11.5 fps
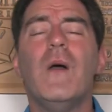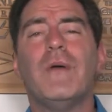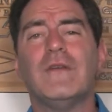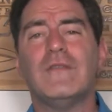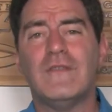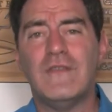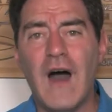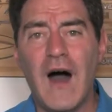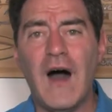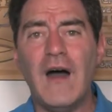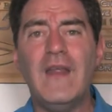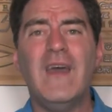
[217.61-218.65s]
because
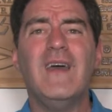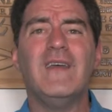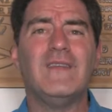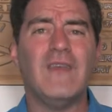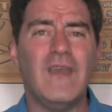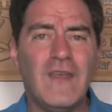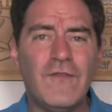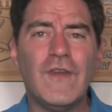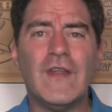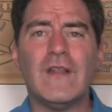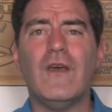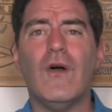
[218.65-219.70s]
God is
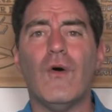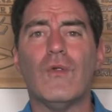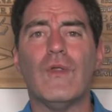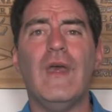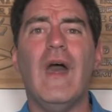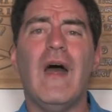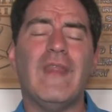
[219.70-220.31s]
infinitely holy.